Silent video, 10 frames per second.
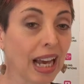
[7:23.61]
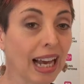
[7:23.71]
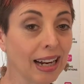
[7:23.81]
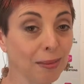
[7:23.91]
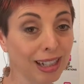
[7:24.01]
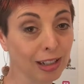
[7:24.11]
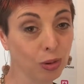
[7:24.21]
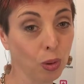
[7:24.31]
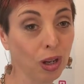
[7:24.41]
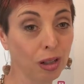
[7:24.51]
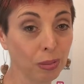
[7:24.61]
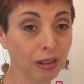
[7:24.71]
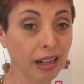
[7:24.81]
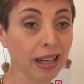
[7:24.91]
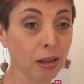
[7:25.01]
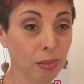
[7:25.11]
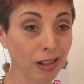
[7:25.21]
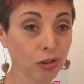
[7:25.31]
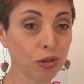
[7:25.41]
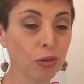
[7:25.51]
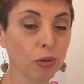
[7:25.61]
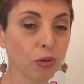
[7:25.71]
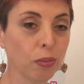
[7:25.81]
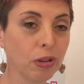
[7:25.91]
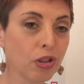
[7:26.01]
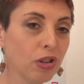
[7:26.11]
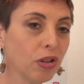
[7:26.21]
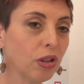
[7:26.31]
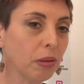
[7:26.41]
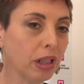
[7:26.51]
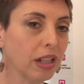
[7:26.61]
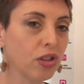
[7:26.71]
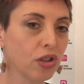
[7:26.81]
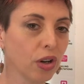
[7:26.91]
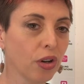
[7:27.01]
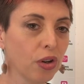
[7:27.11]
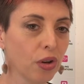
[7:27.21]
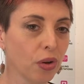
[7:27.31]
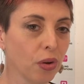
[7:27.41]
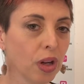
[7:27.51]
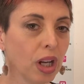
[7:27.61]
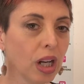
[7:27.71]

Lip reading: And I'm going to talk a little bit later about tools, but just to quickly show you